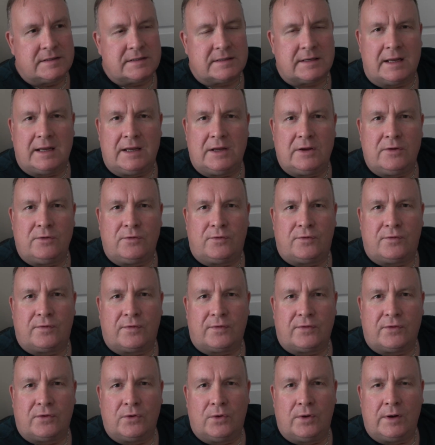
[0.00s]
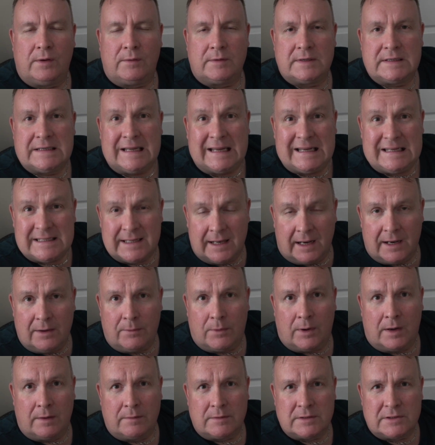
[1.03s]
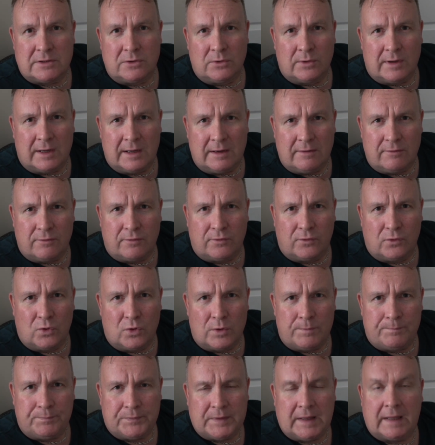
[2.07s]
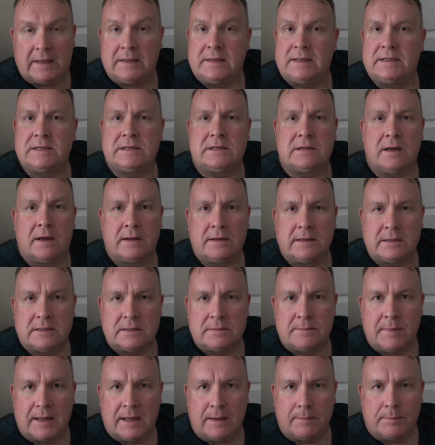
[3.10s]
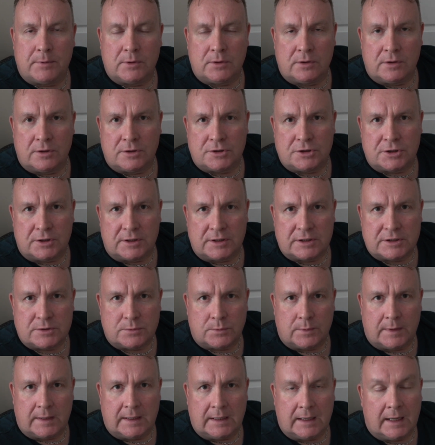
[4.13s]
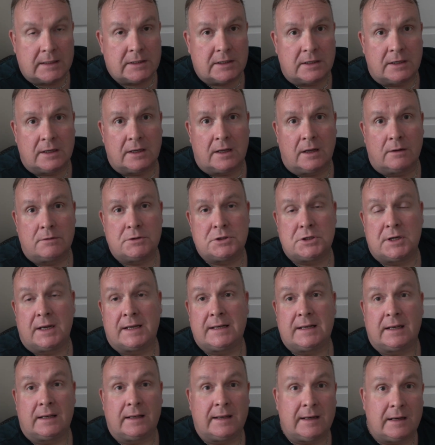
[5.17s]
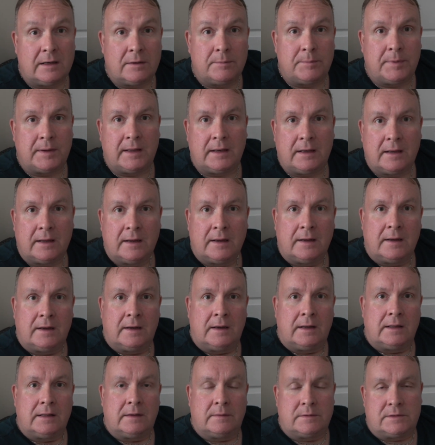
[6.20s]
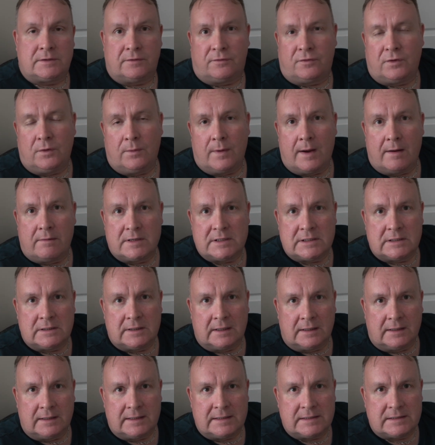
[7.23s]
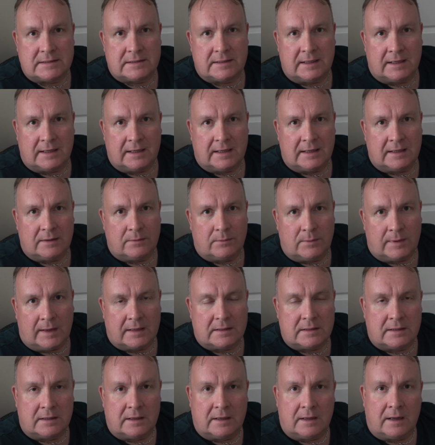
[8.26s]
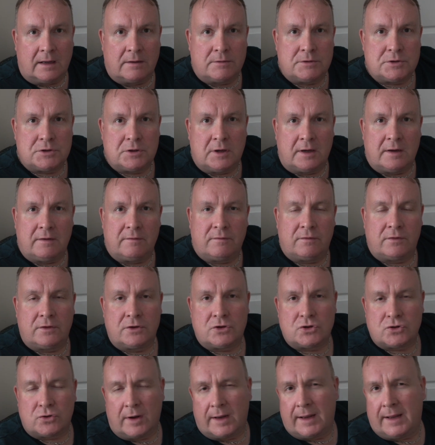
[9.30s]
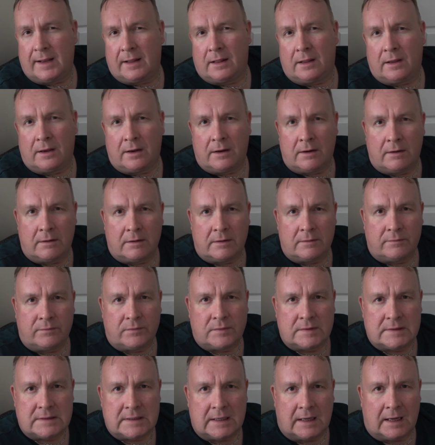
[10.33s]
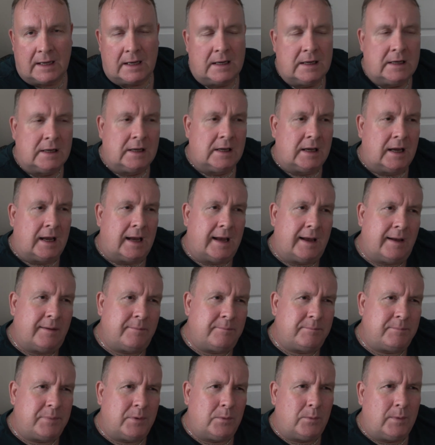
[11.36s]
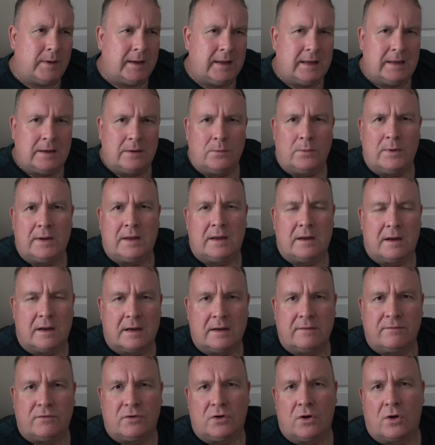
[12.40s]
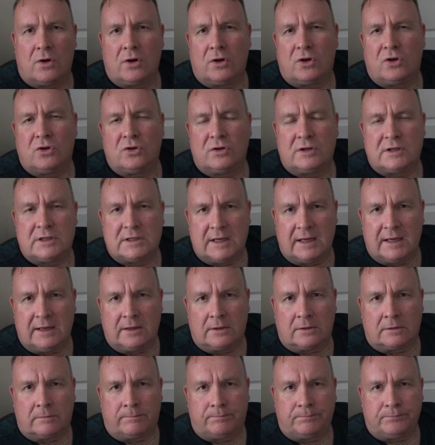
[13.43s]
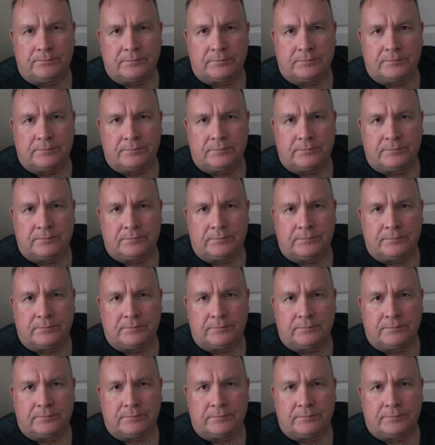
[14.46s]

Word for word: Steve thought it was exactly what he was looking for and decided to make a purchase. We had to negotiate a little bit. There was a few errors in the listing. We had to negotiate for the trailer, and uh, um, but we we kind of got a good deal.